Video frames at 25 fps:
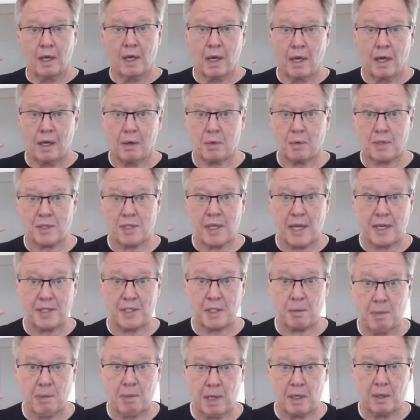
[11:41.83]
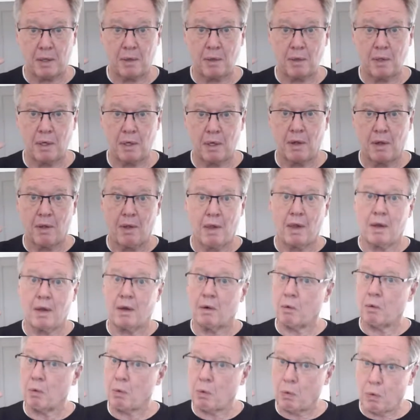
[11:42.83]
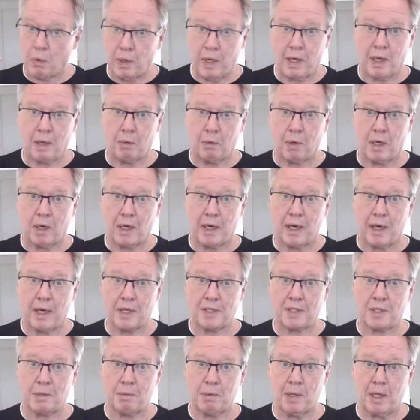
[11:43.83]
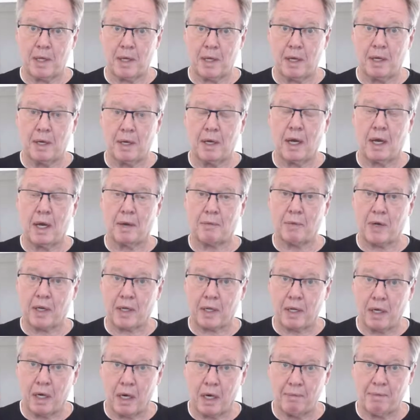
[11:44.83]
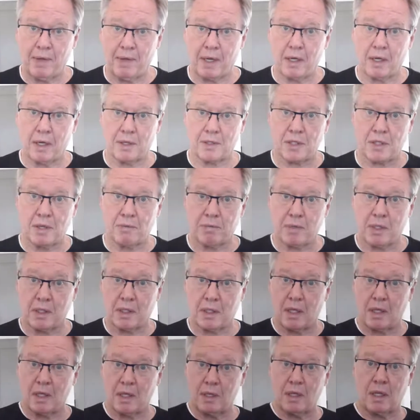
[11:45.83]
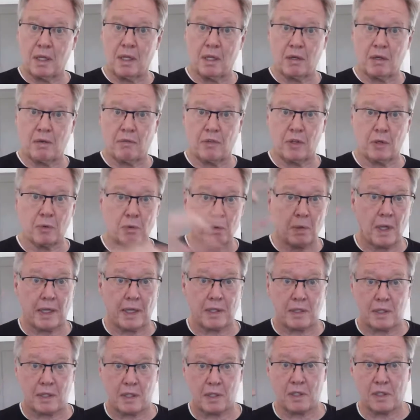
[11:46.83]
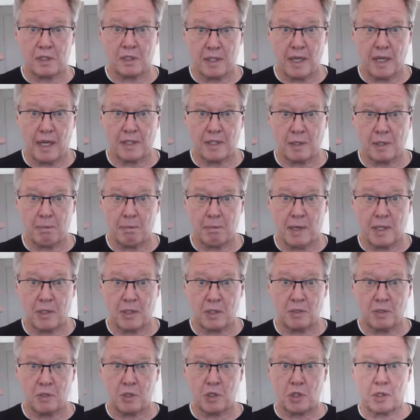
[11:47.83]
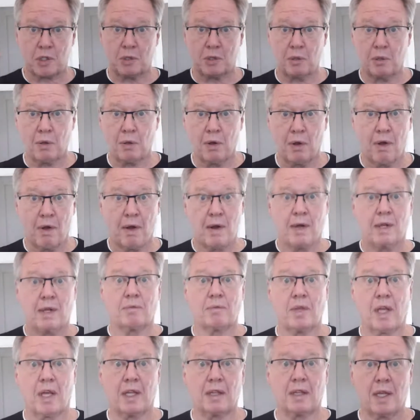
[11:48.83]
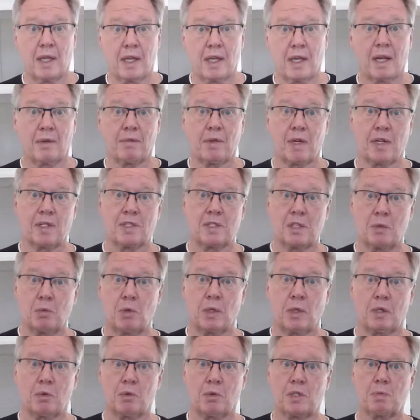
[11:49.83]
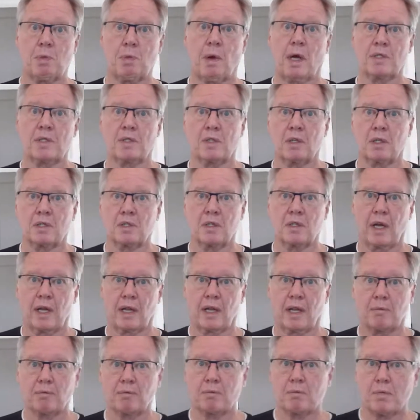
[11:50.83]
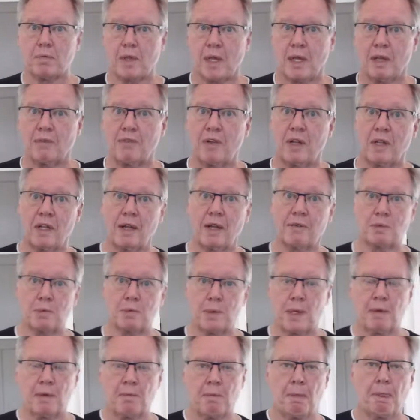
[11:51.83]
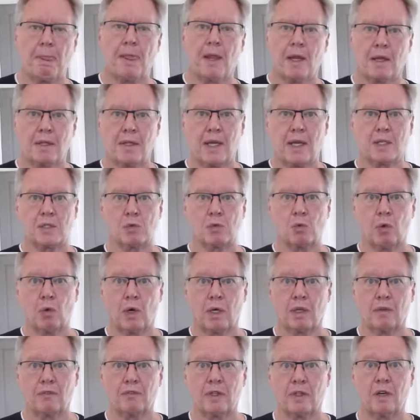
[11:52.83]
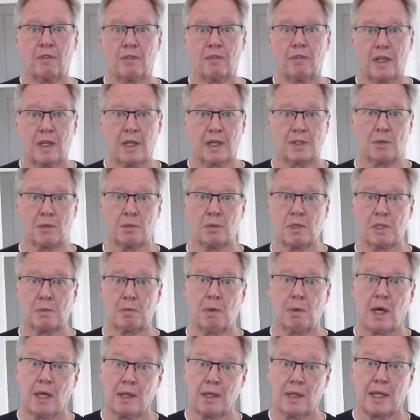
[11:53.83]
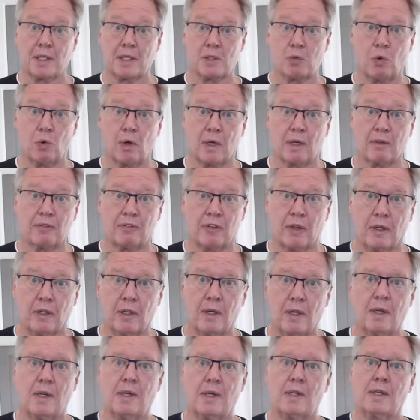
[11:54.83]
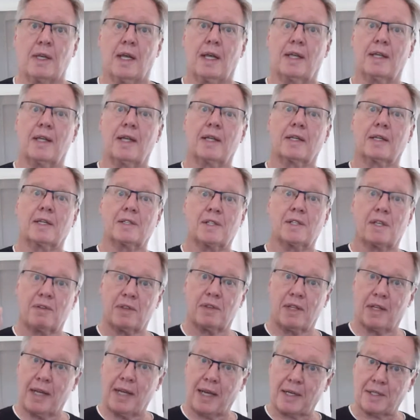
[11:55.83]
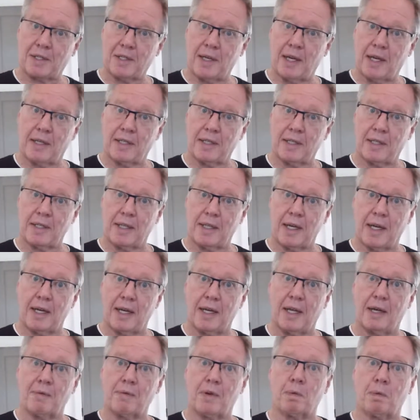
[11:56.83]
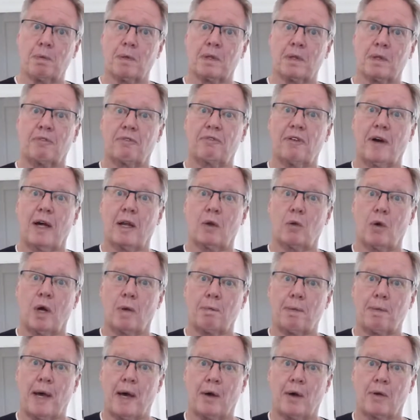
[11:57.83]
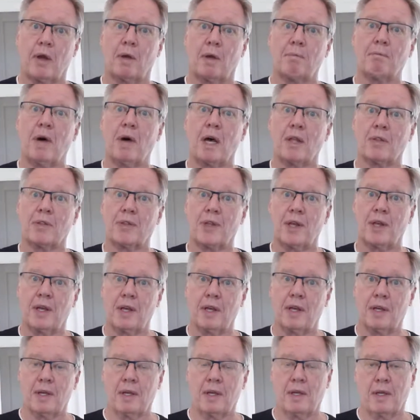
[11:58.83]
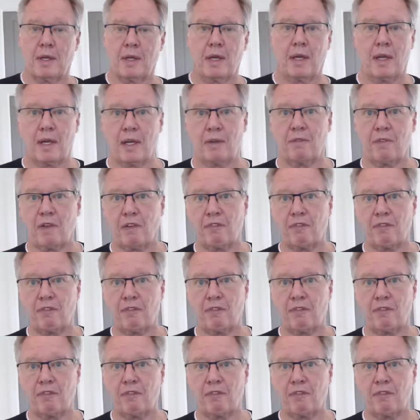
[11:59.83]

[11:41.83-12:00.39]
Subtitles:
it was nice to meet you. Really, really nice to meet you. I'm going to comment on something in the interview, like the size of Mason's shoe, and then I'm going to see what the response looks like. If he loves me, that's wonderful. If he doesn't respond, that's wonderful. And then, because the next day I did that, I'm going to put the follow-up out a month. And if he